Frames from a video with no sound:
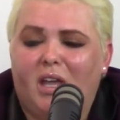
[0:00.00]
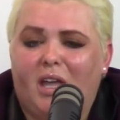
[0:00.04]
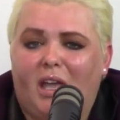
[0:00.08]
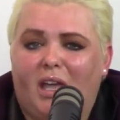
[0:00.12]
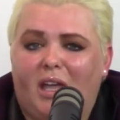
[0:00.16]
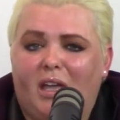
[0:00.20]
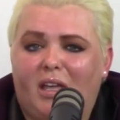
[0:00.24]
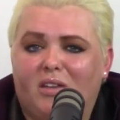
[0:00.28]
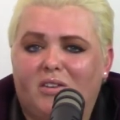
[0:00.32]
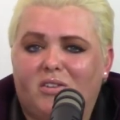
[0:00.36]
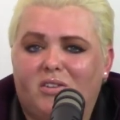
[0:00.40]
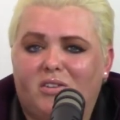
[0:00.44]

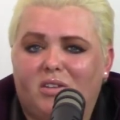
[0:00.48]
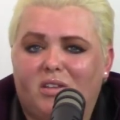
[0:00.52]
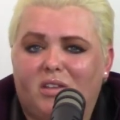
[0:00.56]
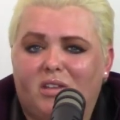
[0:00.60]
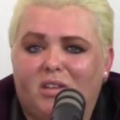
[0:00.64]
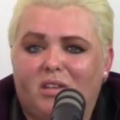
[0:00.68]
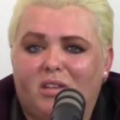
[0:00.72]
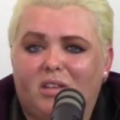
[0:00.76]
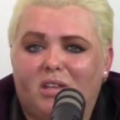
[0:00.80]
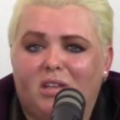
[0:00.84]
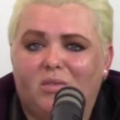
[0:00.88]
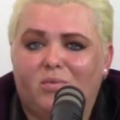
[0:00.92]
And
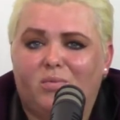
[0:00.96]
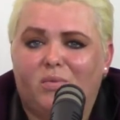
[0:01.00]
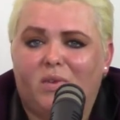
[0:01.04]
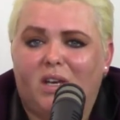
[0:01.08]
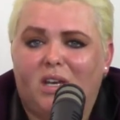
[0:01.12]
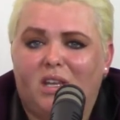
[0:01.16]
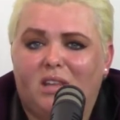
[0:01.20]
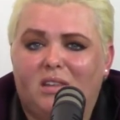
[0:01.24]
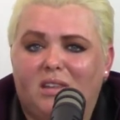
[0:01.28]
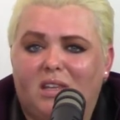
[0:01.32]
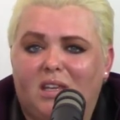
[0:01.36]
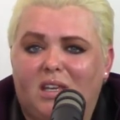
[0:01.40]
uh, if
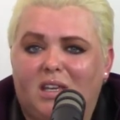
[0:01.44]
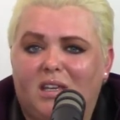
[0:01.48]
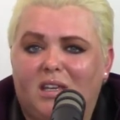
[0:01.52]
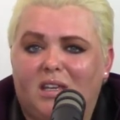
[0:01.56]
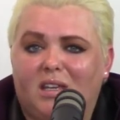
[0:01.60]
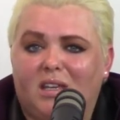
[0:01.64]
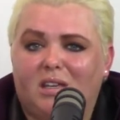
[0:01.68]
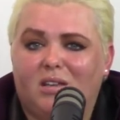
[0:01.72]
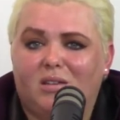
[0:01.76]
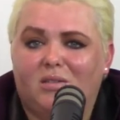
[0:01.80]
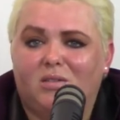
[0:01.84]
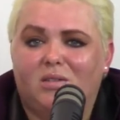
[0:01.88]

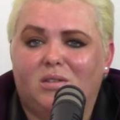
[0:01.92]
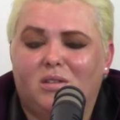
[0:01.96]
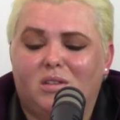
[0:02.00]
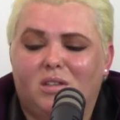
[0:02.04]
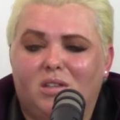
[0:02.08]
anything, uh,